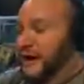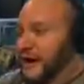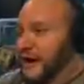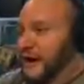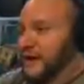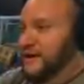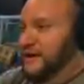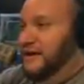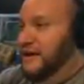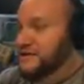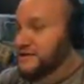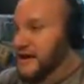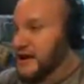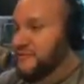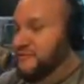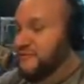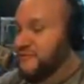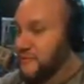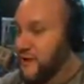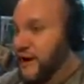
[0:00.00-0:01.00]
and
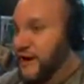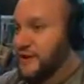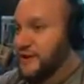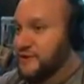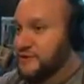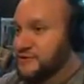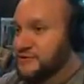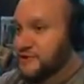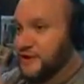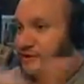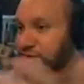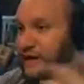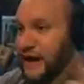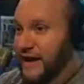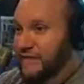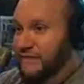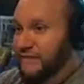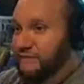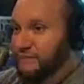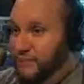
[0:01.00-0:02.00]
James Franco started
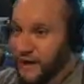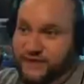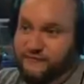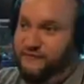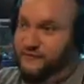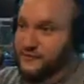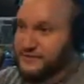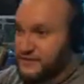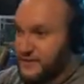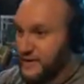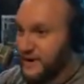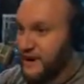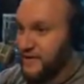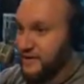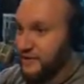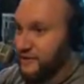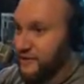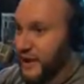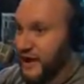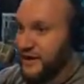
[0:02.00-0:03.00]
having breakfast
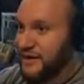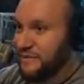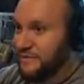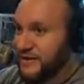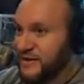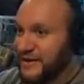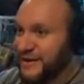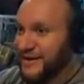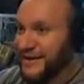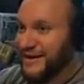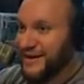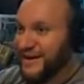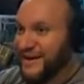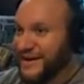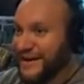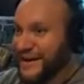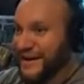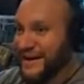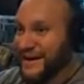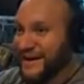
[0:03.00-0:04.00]
together randomly.
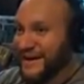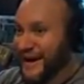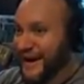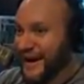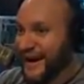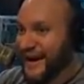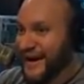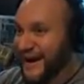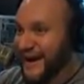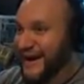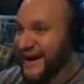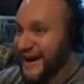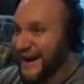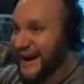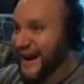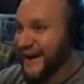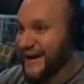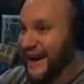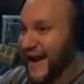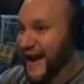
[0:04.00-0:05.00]

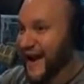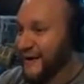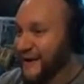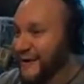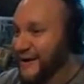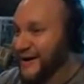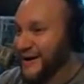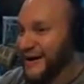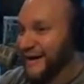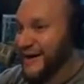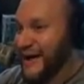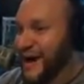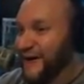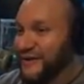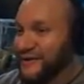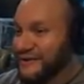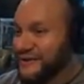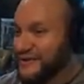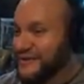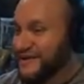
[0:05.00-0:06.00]
And now
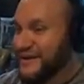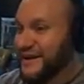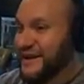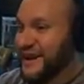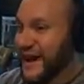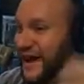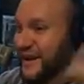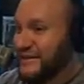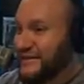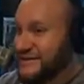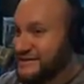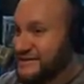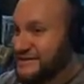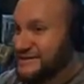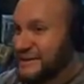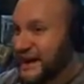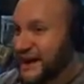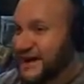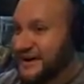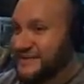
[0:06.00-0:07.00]
all of a sudden, Alice in
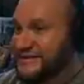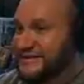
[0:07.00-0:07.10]
Chains.